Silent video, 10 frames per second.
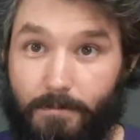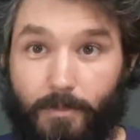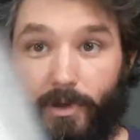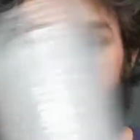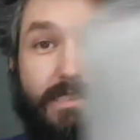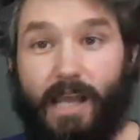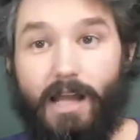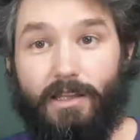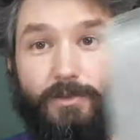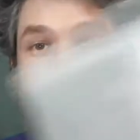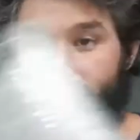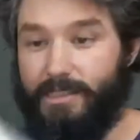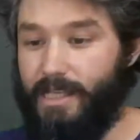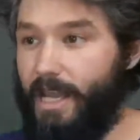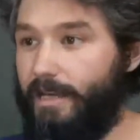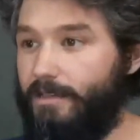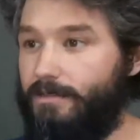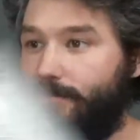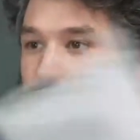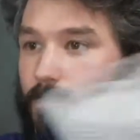pretty solid, wouldn't you say?
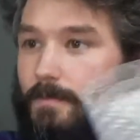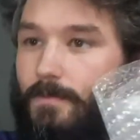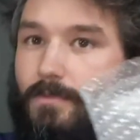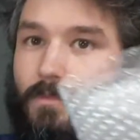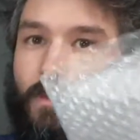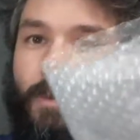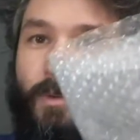But